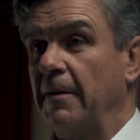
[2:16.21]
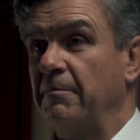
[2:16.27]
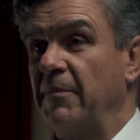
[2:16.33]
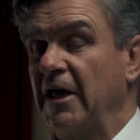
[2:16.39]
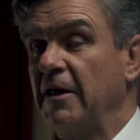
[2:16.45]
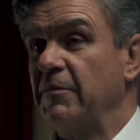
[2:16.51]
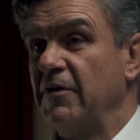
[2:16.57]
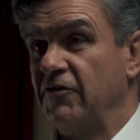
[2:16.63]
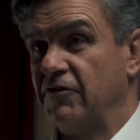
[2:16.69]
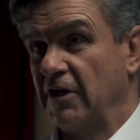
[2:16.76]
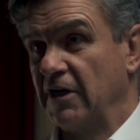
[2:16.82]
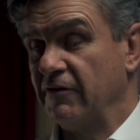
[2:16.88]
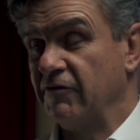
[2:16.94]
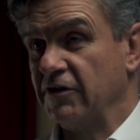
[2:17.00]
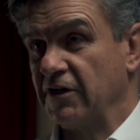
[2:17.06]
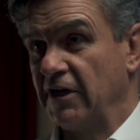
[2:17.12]
Baby's
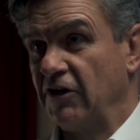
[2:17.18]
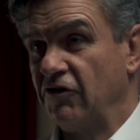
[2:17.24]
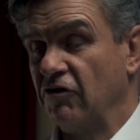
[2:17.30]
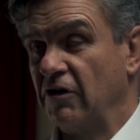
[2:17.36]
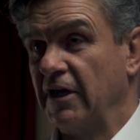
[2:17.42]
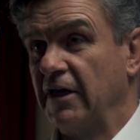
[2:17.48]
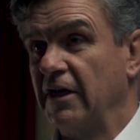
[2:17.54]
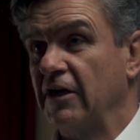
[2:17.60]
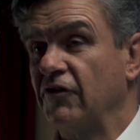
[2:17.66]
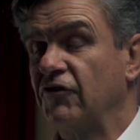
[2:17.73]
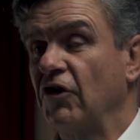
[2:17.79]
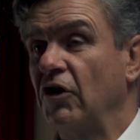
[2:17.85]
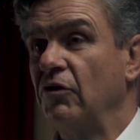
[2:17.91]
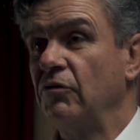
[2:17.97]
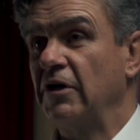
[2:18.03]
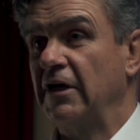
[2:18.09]
delivered initially, and it's
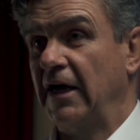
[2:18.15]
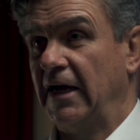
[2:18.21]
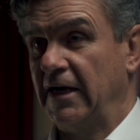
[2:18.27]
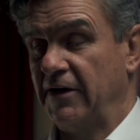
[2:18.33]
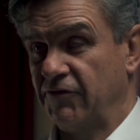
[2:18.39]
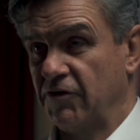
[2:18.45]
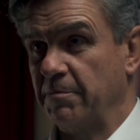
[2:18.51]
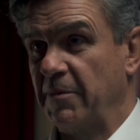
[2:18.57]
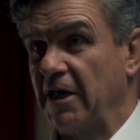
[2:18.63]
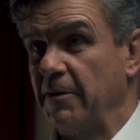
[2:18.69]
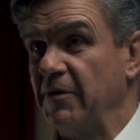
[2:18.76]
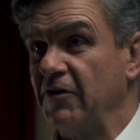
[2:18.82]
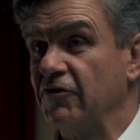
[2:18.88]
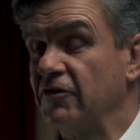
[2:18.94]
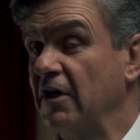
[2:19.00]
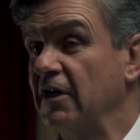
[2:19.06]
only after
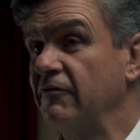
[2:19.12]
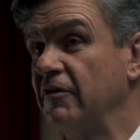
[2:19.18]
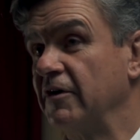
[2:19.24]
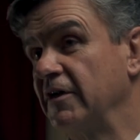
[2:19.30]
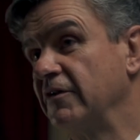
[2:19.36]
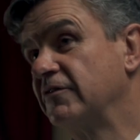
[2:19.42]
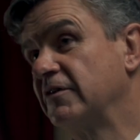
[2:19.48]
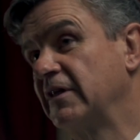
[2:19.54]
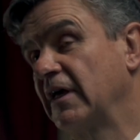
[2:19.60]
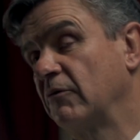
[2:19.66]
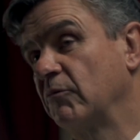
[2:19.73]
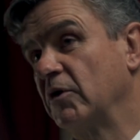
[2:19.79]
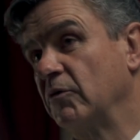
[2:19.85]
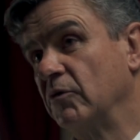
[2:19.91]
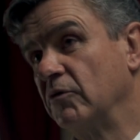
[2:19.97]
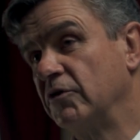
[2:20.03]
baby's delivery that
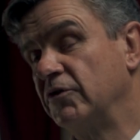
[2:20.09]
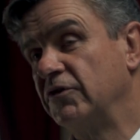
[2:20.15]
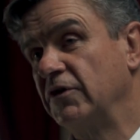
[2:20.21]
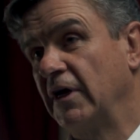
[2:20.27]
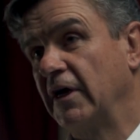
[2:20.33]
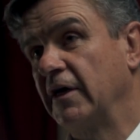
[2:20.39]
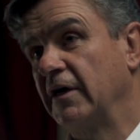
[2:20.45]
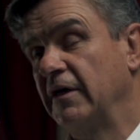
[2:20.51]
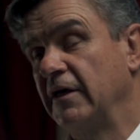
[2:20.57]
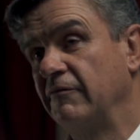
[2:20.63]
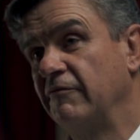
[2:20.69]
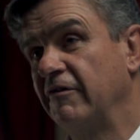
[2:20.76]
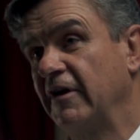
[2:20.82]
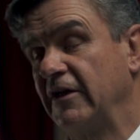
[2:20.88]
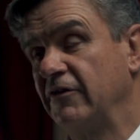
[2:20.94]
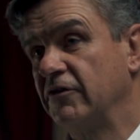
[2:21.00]
we would
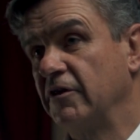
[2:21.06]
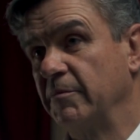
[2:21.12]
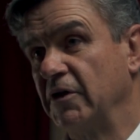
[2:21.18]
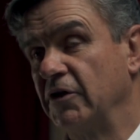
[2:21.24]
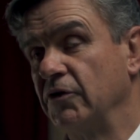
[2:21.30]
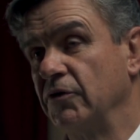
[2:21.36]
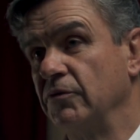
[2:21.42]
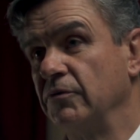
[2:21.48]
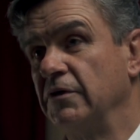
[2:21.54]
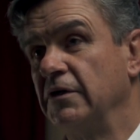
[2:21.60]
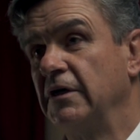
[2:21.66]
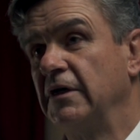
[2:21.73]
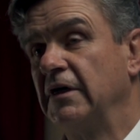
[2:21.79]
inflate the balloon.